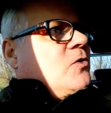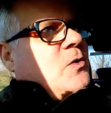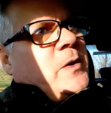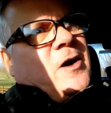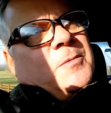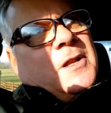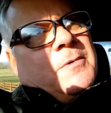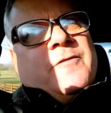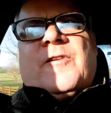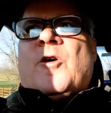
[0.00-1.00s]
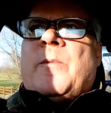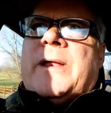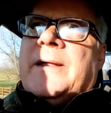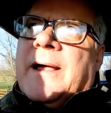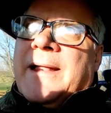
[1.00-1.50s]
looked at where I'm going to be
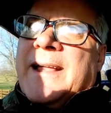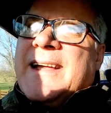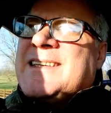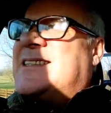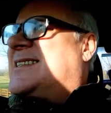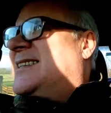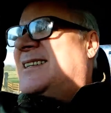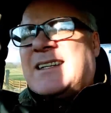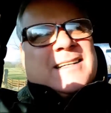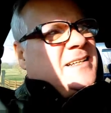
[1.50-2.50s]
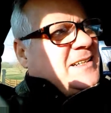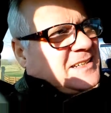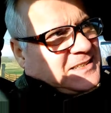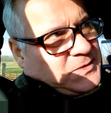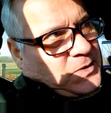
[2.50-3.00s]
filming, and there's
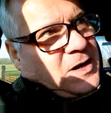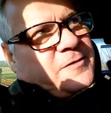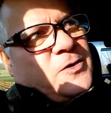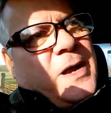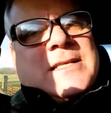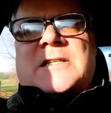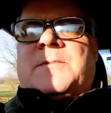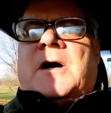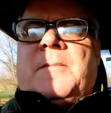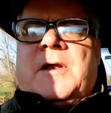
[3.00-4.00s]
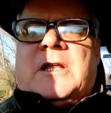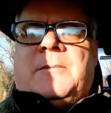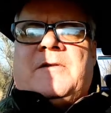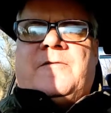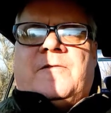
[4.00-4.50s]
quite a few hazards, but I'm only
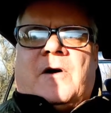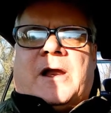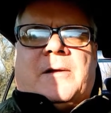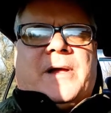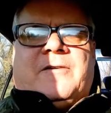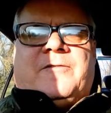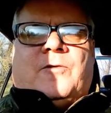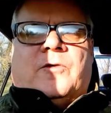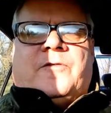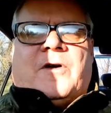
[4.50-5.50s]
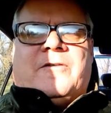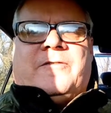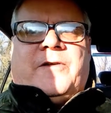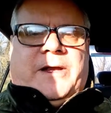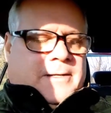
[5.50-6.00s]
going to be flying at about 4 or 5
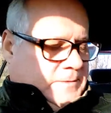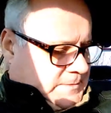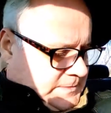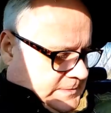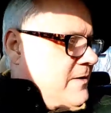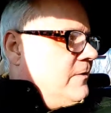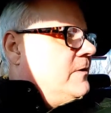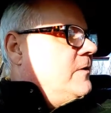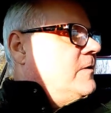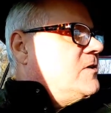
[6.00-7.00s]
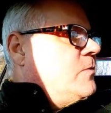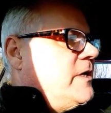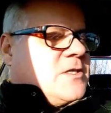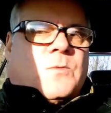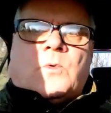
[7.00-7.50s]
feet there, and God knows what, there's a